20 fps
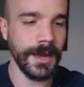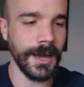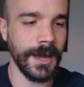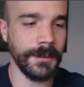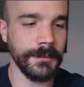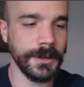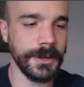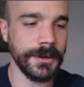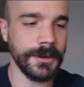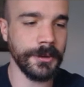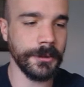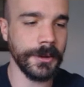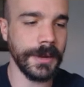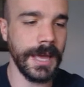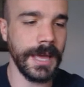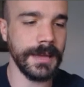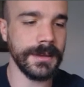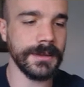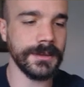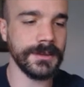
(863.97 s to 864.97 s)
I'm gonna
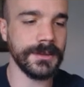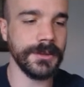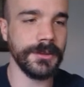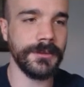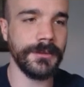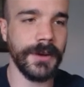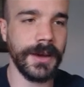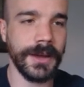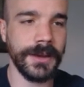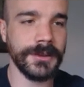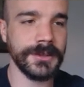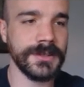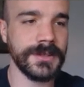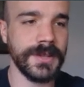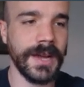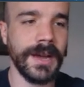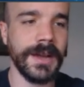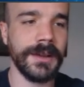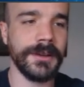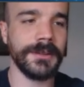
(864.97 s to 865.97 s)
create this new file,
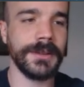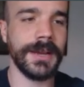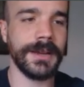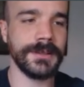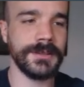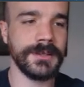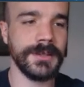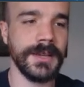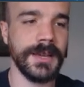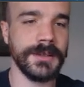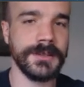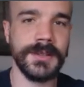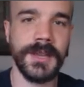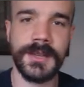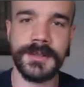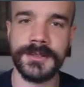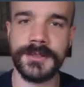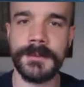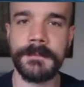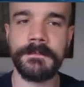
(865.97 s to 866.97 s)

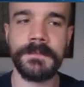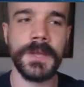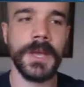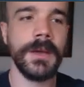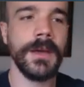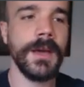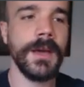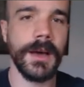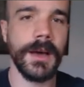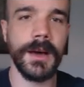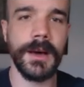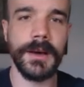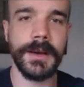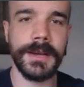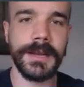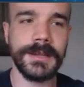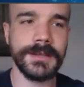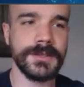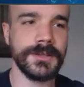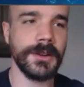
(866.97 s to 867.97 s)
style.css, uh,
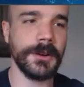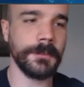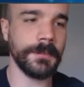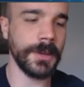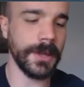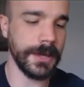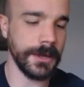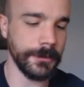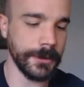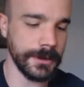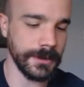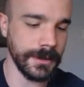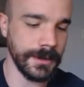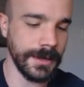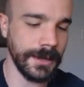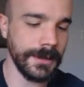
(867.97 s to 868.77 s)
and let's start playing with it.